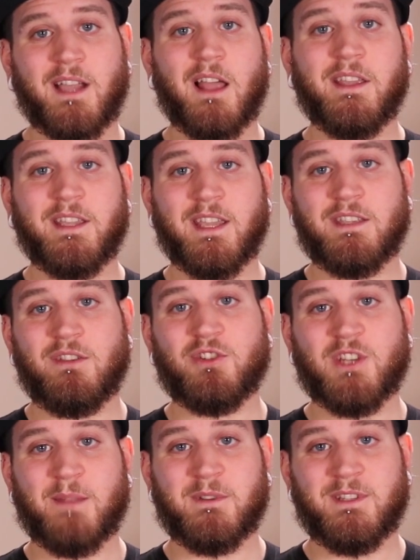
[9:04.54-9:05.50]
the GullyKit
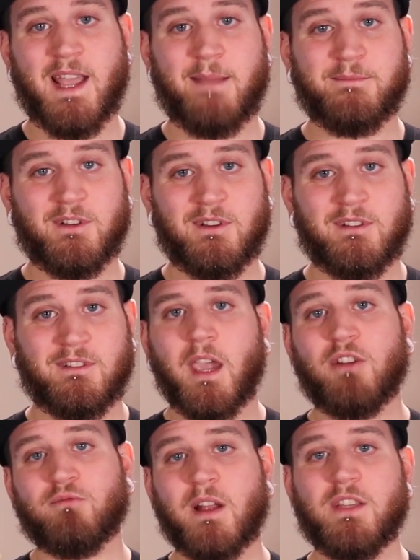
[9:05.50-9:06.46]
U-shaped adapter,
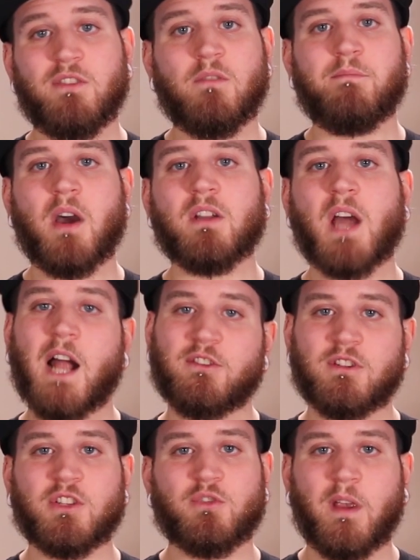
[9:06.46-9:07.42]
it'll run you about
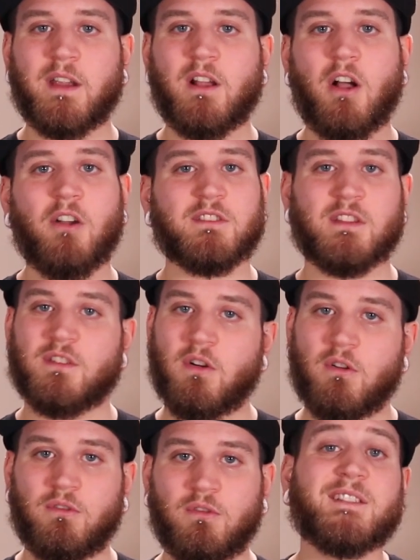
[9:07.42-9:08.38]
$120 in
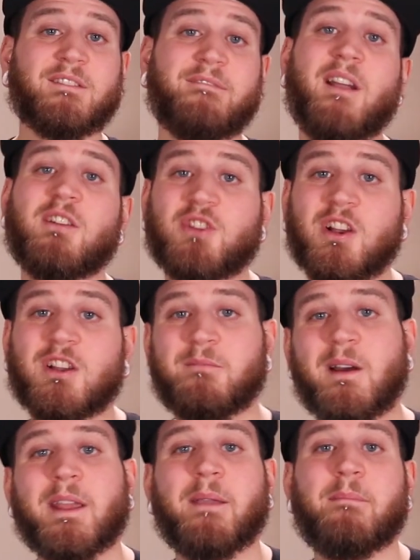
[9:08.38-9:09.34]
total. It's a fair chunk
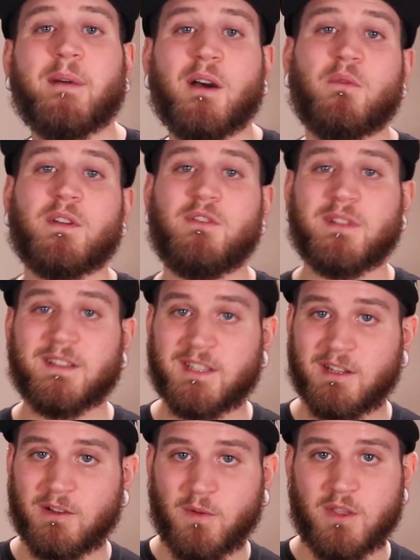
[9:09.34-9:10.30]
of money, but when you
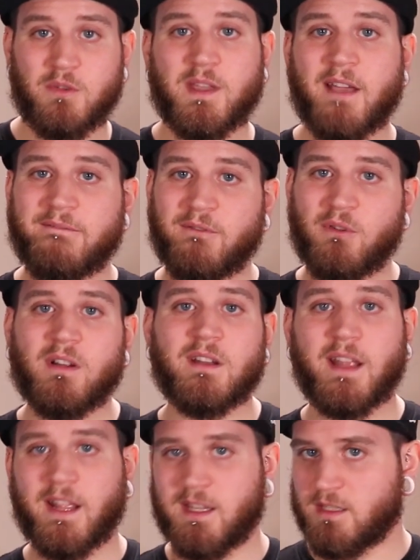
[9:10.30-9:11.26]
consider what you get for
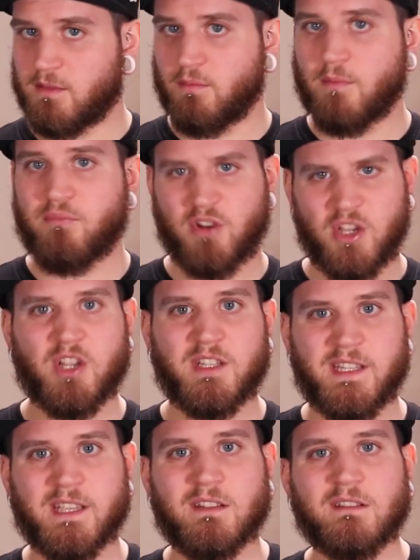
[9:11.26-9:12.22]
it, it's a pretty
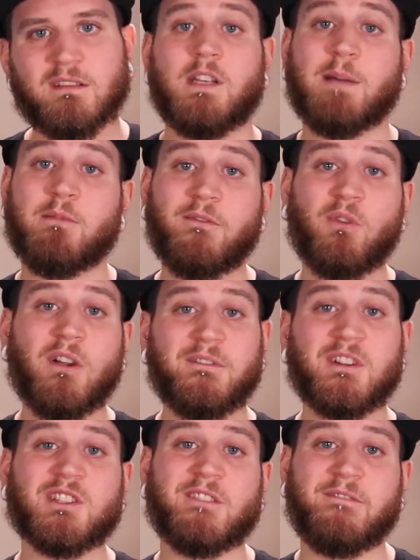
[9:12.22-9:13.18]
good deal. Now before I
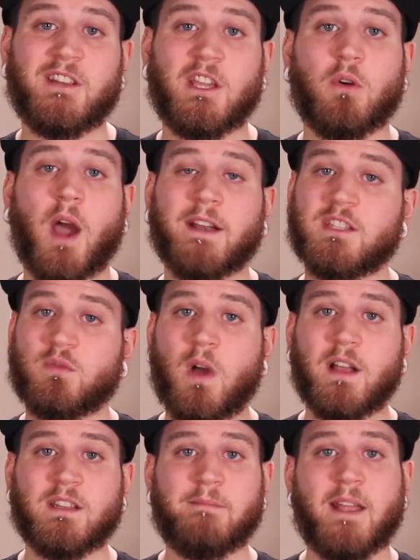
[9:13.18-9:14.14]
finish the video, I just
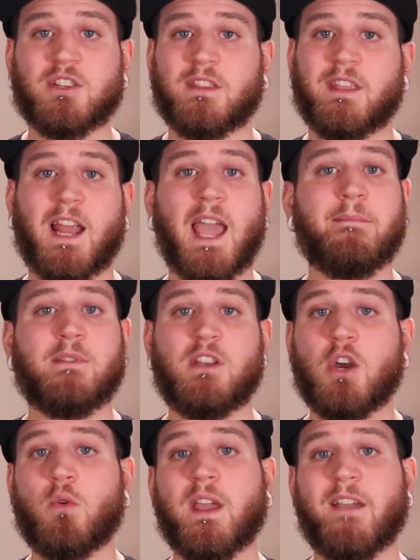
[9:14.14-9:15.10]
wanted to mention that I am
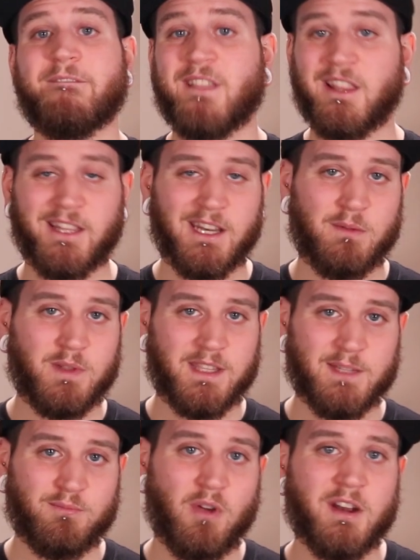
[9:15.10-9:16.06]
in no way affiliated with
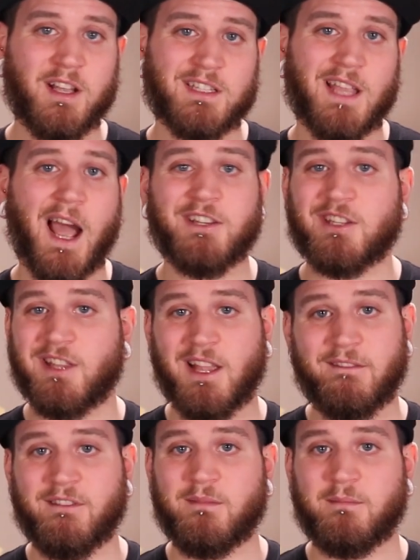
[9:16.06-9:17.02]
these products. I just
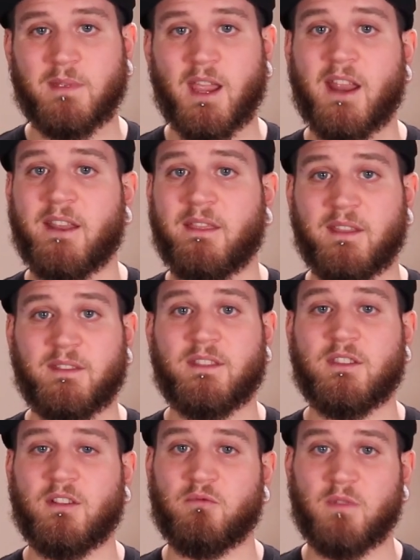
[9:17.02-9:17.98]
love them and think
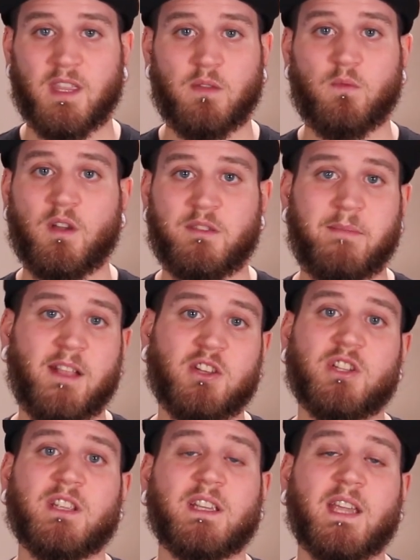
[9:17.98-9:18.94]
that they're really worth
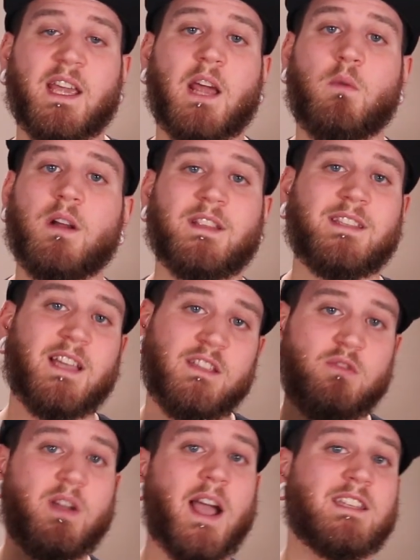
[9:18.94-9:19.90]
mentioning, and I wanted to
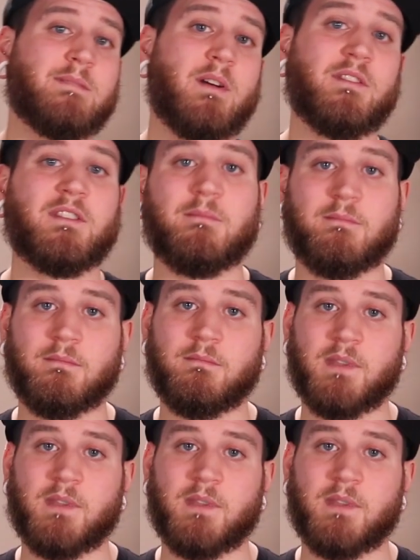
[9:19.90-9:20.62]
tell you guys about them